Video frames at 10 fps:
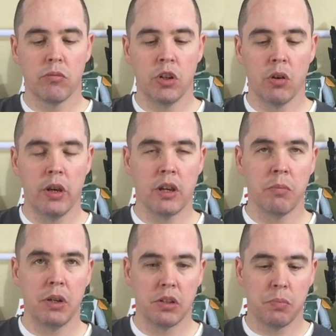you know, he
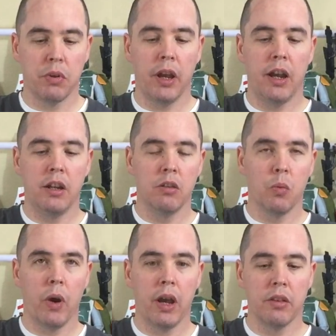can be displayed either
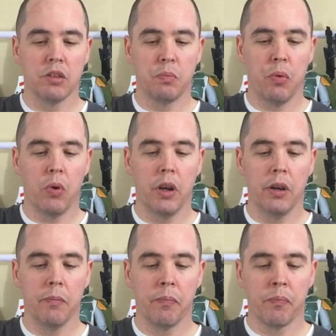way at this
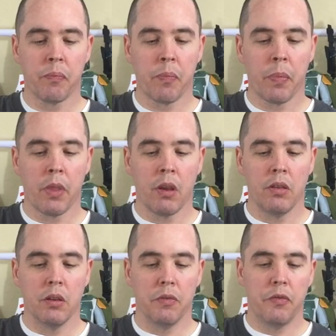point.
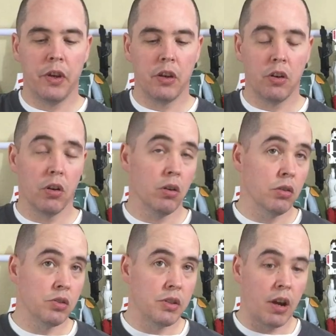The
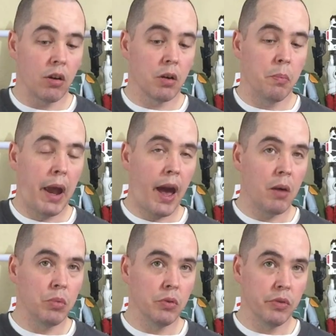figures that are
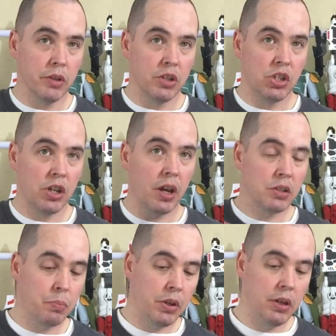compatible for this
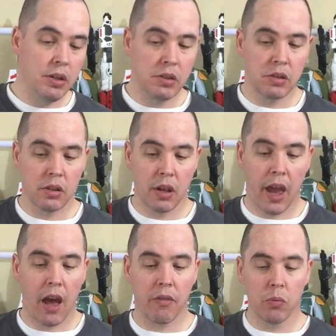chest piece
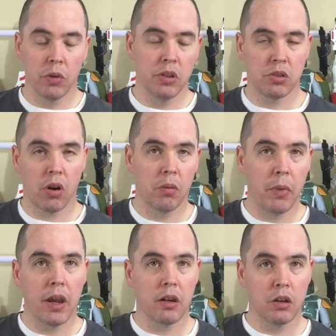haven't really started
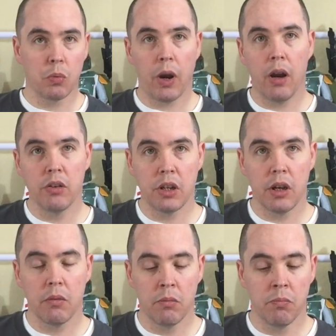making it around yet.